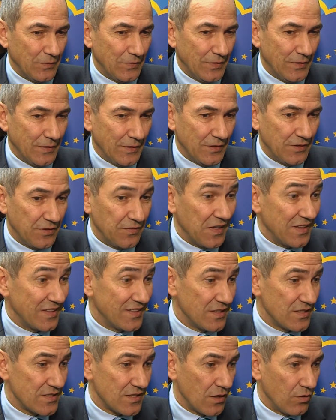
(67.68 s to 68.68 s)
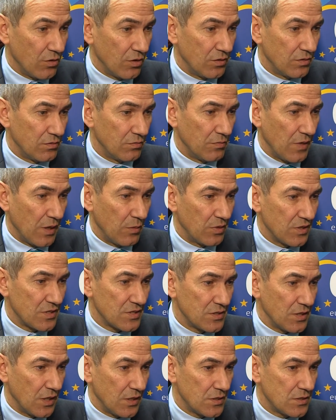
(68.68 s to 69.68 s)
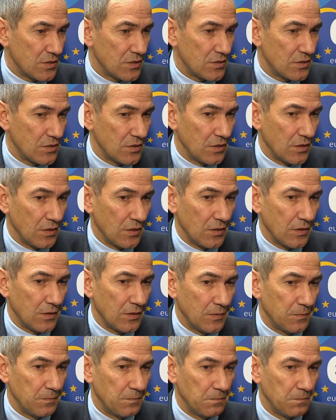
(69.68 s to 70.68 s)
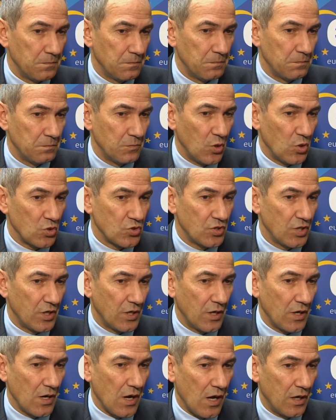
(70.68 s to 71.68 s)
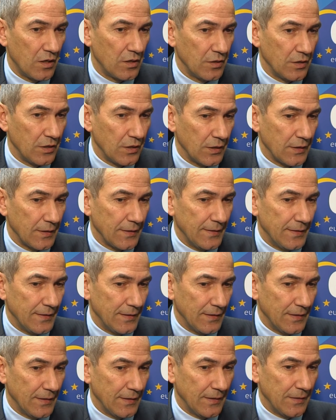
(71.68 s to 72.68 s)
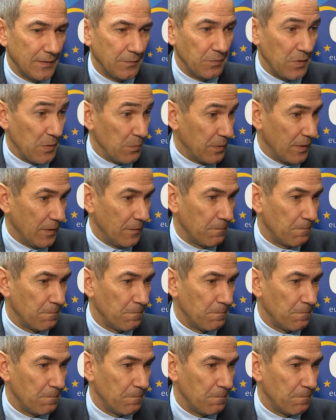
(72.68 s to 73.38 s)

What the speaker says: the 27 member states, mostly regarding the people